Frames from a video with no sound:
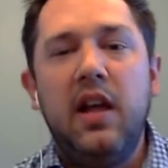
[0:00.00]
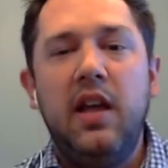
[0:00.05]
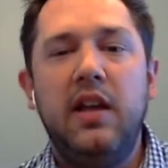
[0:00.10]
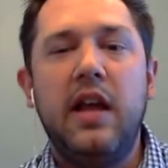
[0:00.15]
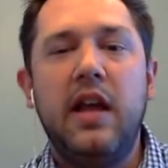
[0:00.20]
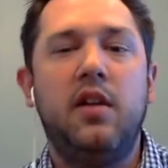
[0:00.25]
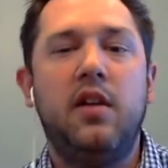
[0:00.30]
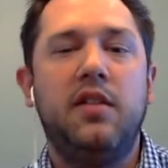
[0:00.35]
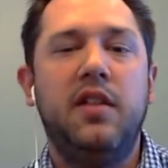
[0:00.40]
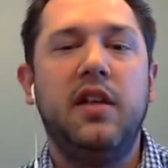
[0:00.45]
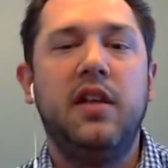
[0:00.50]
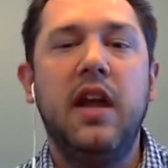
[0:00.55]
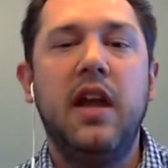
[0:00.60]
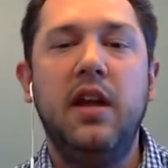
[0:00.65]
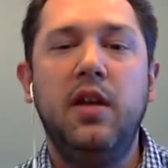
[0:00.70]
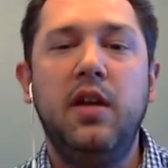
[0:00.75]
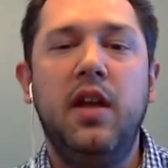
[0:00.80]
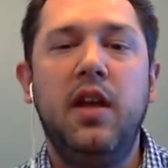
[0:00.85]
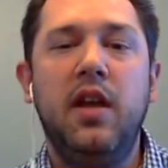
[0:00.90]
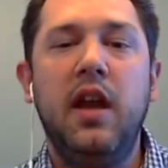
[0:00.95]
I don't think
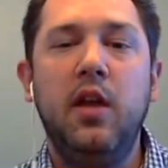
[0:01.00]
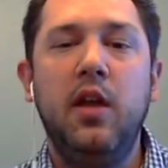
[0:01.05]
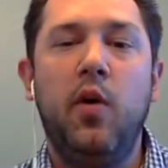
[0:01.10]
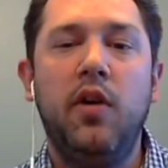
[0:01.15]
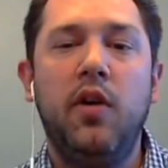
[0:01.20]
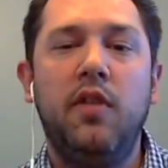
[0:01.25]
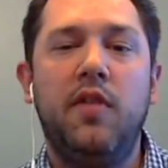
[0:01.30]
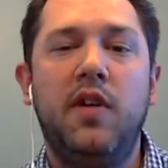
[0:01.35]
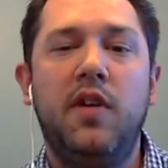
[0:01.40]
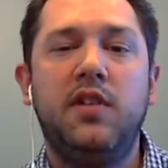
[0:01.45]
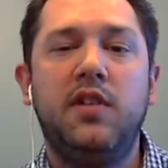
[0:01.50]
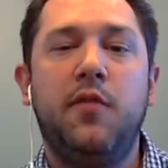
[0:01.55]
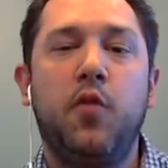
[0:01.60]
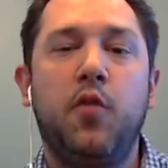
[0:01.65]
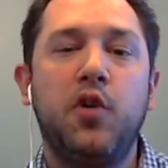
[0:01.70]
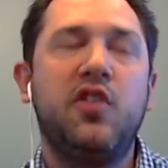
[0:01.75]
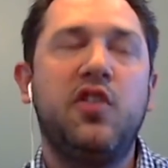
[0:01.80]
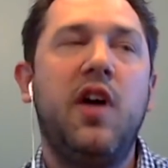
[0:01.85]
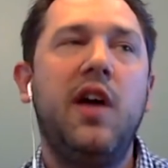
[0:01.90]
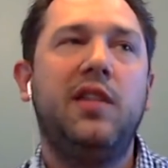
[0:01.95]
any one of us, if we're
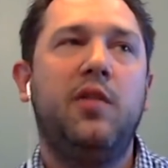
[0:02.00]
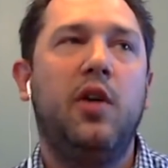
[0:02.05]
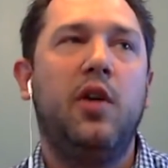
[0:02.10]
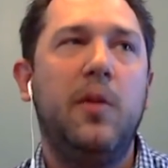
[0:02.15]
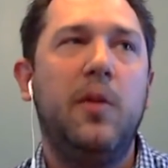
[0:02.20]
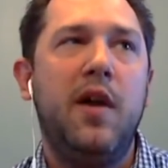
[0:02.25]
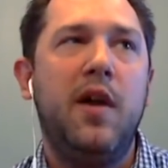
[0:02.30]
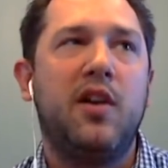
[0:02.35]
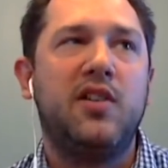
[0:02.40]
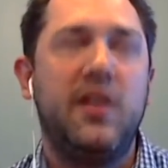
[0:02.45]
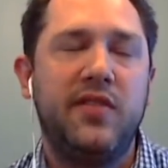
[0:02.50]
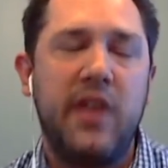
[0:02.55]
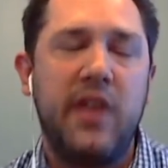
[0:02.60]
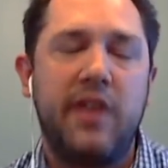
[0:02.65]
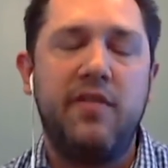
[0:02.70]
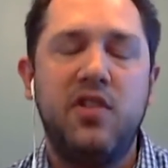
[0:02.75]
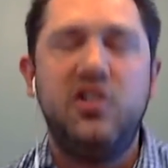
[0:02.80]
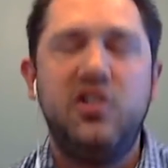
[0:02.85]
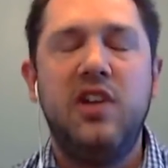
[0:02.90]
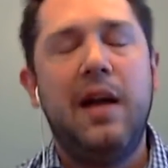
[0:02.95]
trying to automate ourselves out
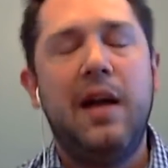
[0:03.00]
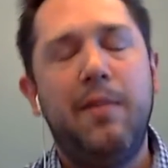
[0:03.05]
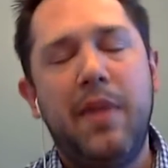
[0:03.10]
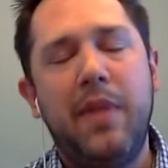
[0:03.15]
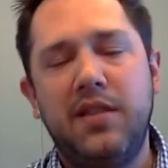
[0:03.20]
of a job,